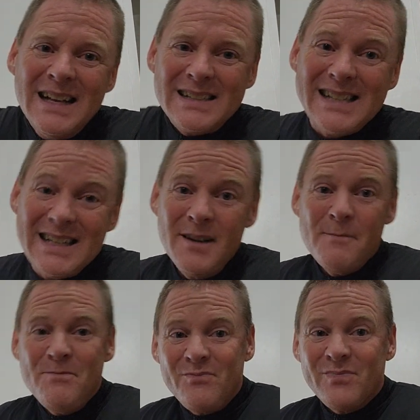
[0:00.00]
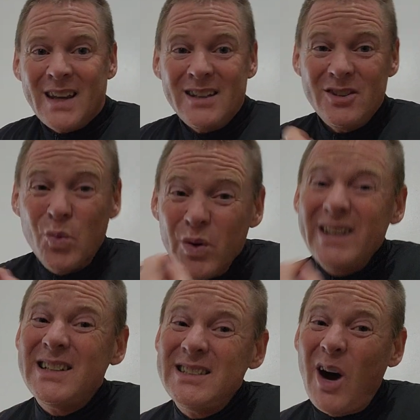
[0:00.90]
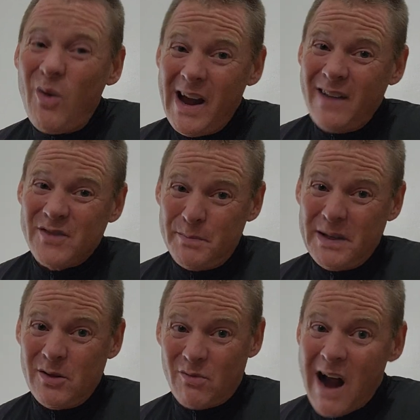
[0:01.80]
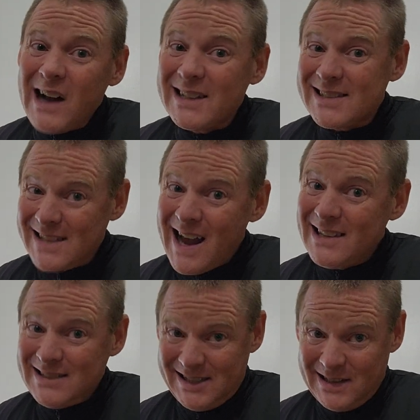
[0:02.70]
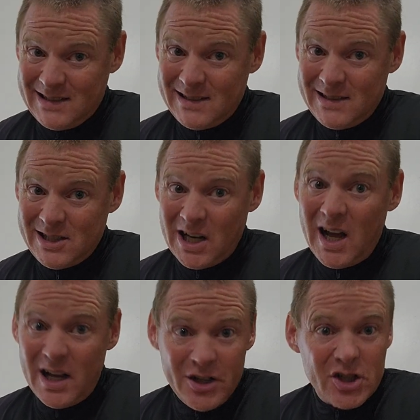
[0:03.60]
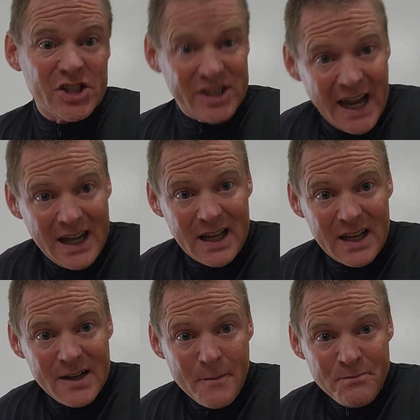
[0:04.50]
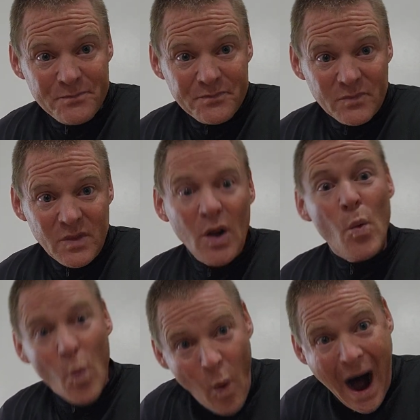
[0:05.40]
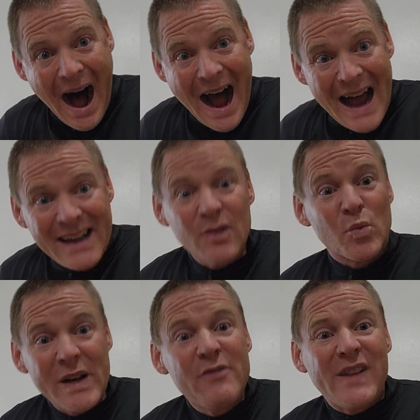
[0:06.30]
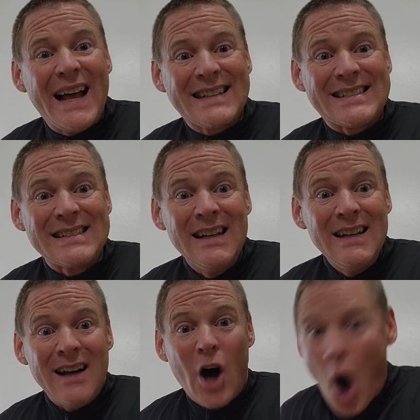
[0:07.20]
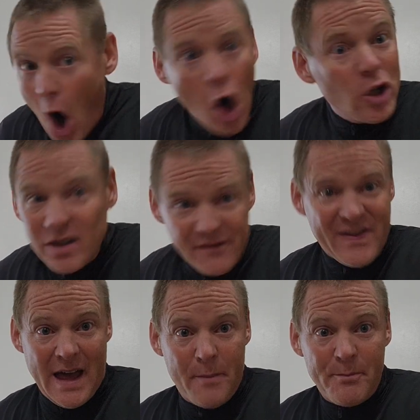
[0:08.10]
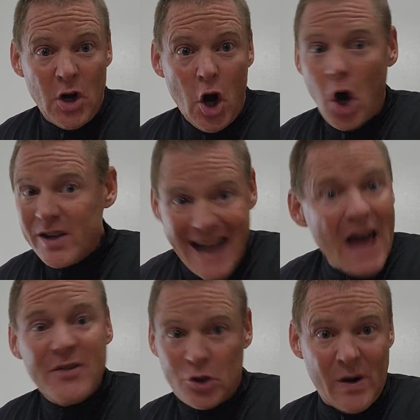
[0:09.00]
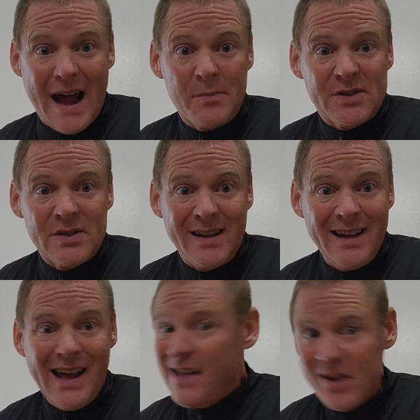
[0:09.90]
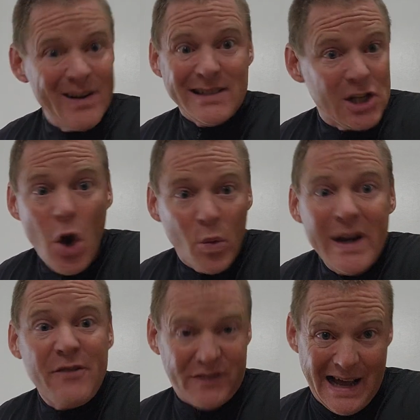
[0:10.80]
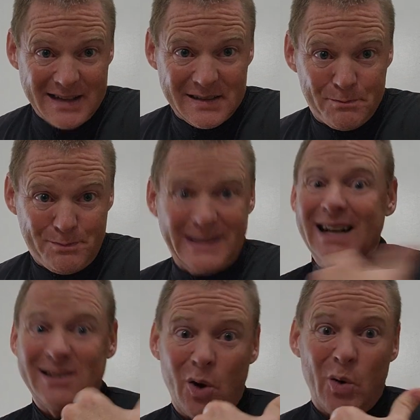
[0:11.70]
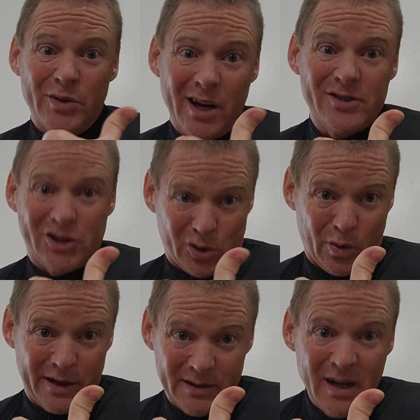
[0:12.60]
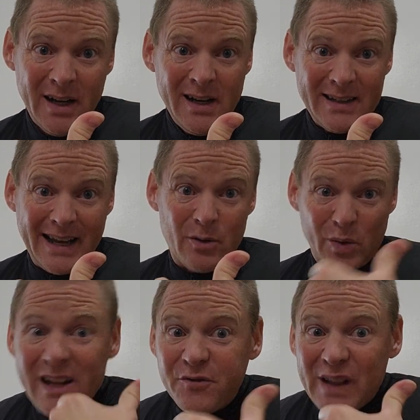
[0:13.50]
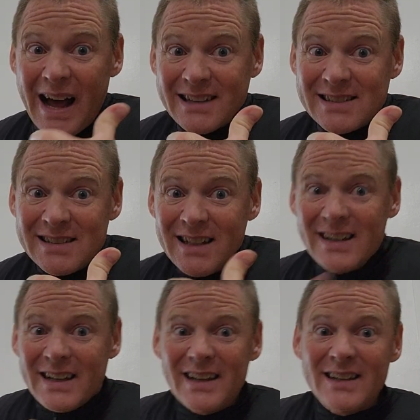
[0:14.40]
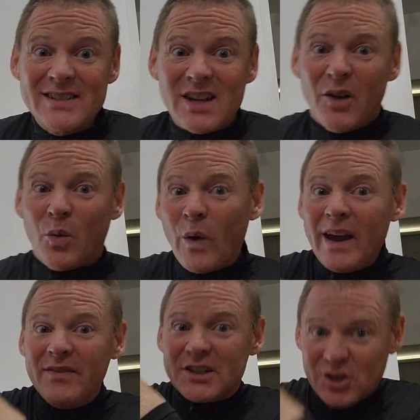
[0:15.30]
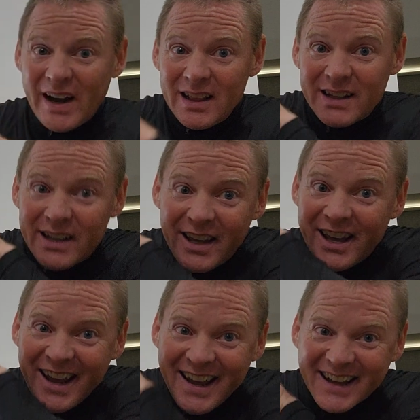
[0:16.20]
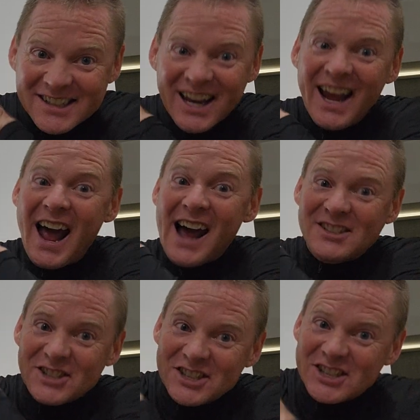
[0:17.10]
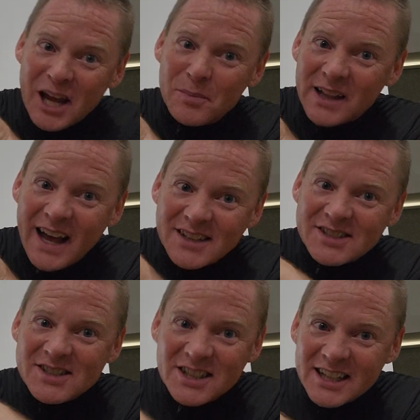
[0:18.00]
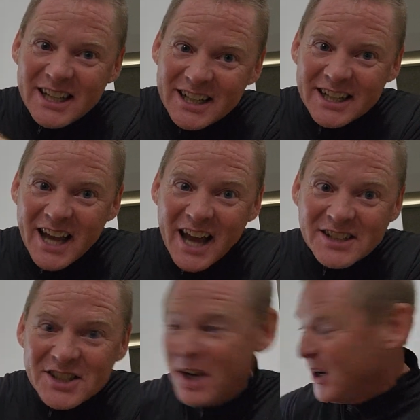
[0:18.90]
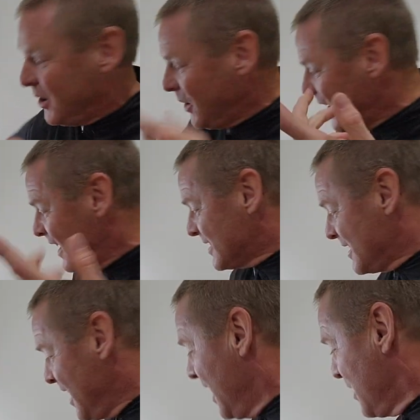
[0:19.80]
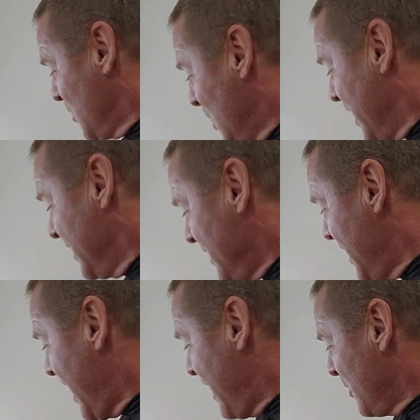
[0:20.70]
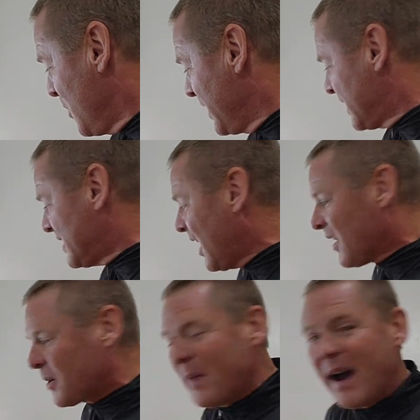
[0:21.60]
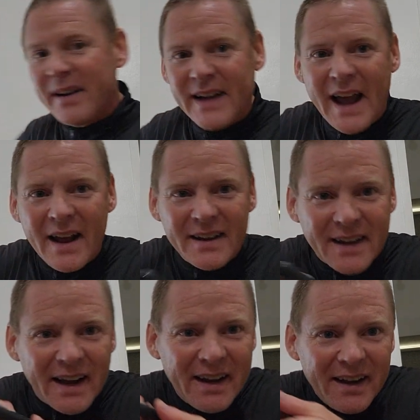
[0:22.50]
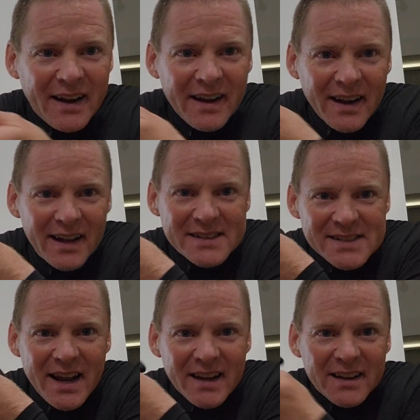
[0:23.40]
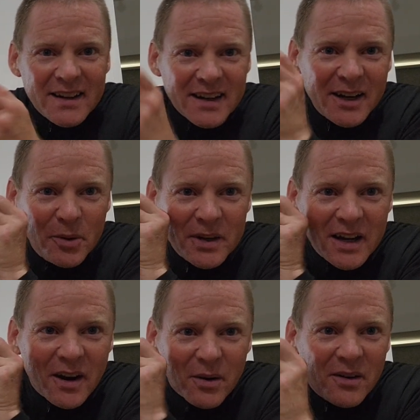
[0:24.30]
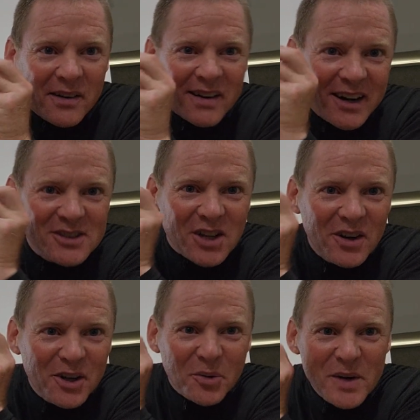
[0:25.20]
See? You really don't have to be a rocket scientist to understand why reflex, all of them are death traps and there is no reflex. But that's a whole nother story. Okay, reflex is when the trailing edge actually stabilizes the leading edge. Well, that's another one. Yeah, we can talk about that, okay? Let's say, here we go. Here's our little